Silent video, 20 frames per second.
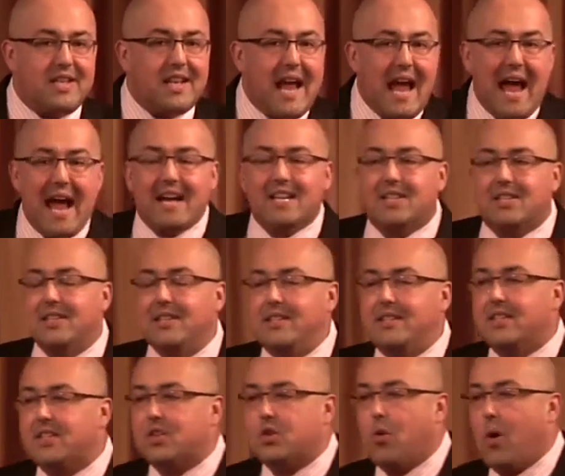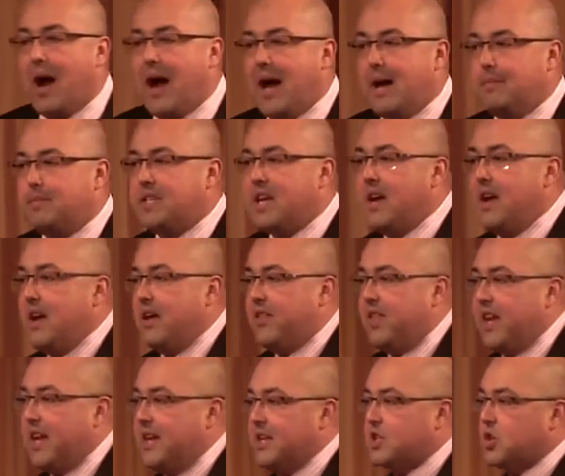It actually describes
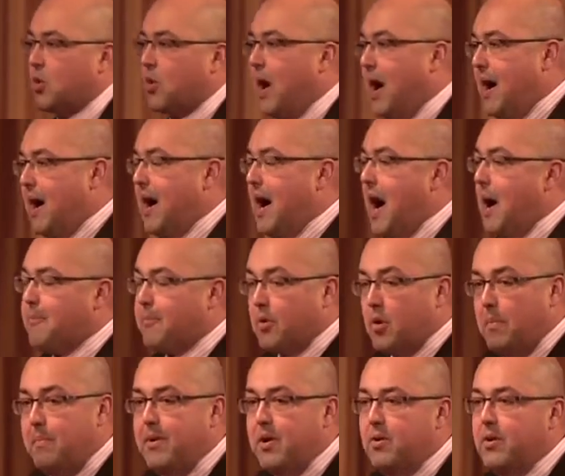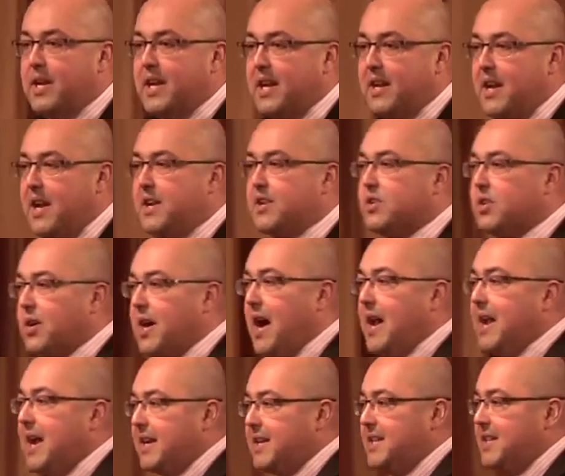the interoperability and
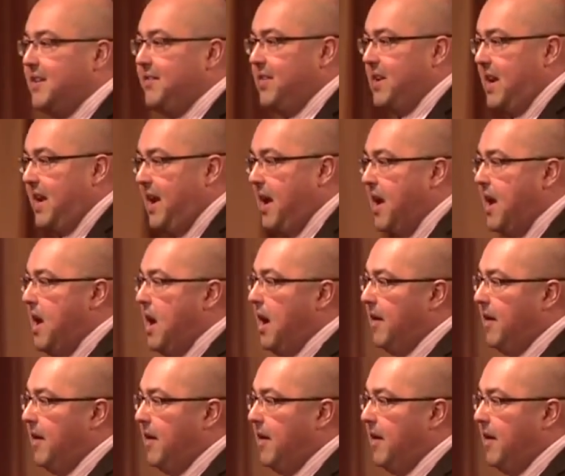interconnectivity